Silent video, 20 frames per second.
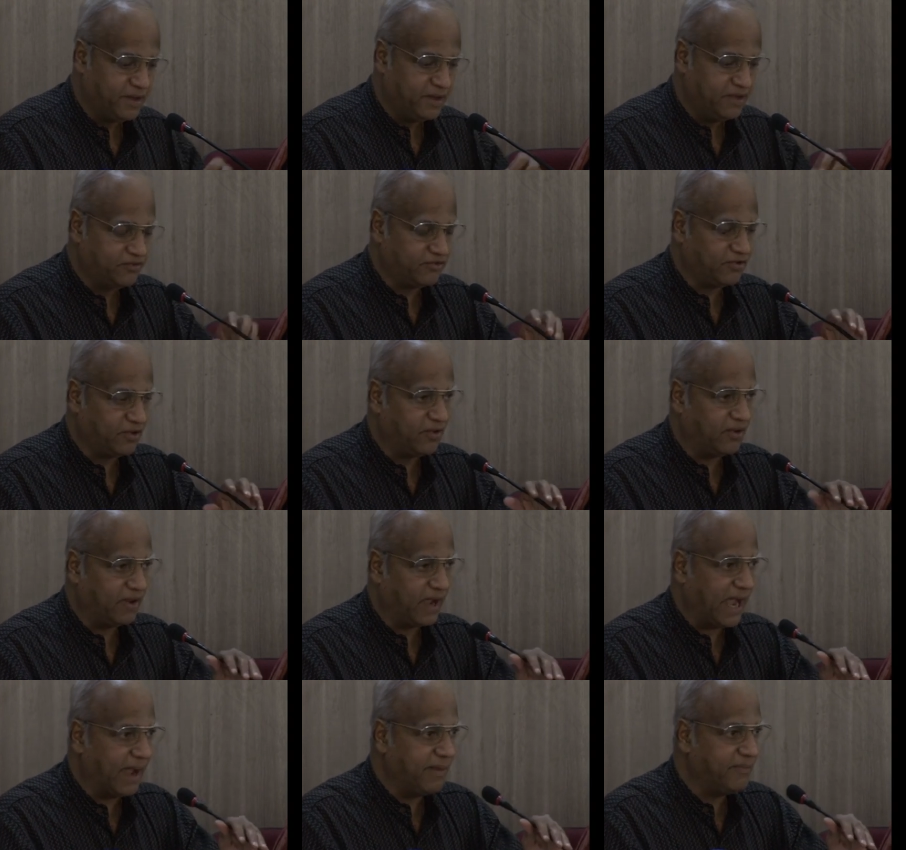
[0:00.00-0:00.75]

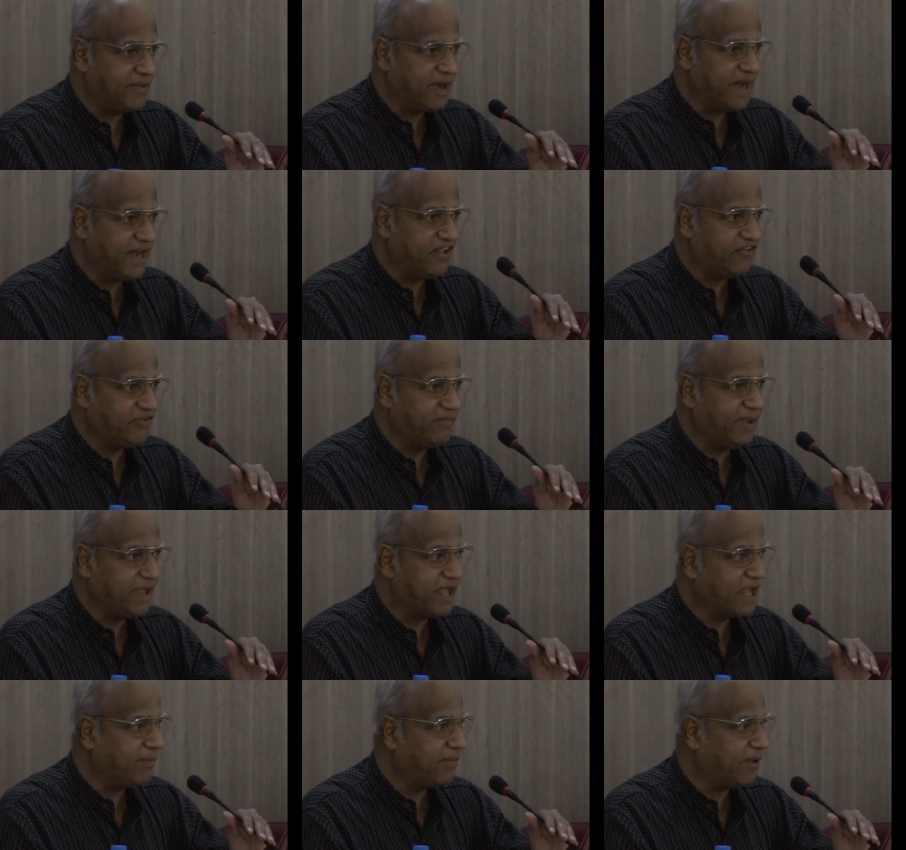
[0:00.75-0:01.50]
So I'm really
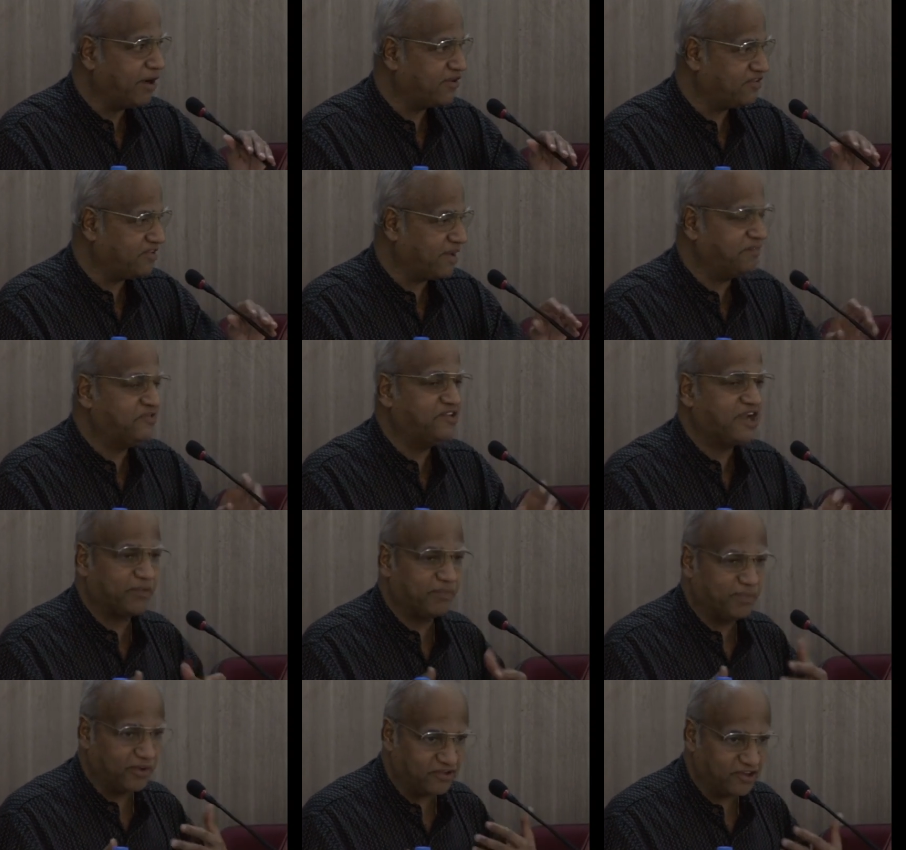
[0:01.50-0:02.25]
speaking about a
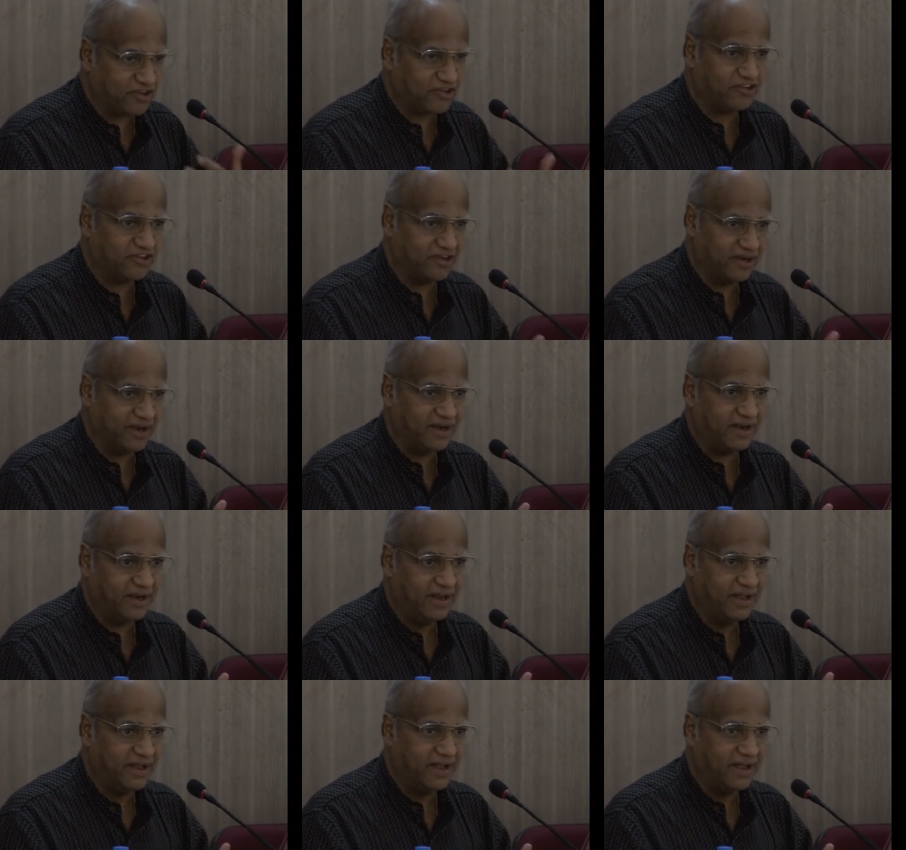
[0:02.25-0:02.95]
subject position